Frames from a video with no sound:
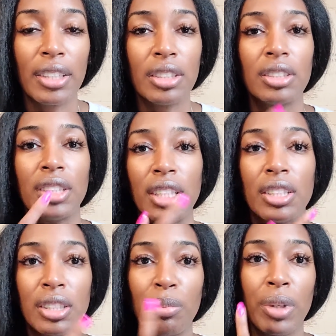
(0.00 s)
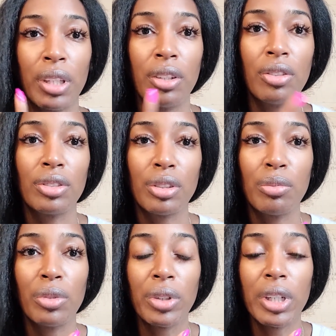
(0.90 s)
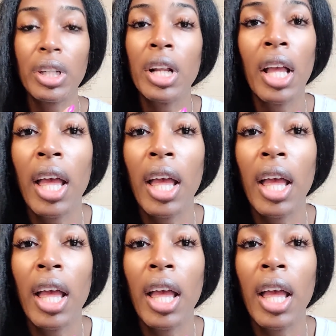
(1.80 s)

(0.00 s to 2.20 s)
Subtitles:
it just needs to peel some more,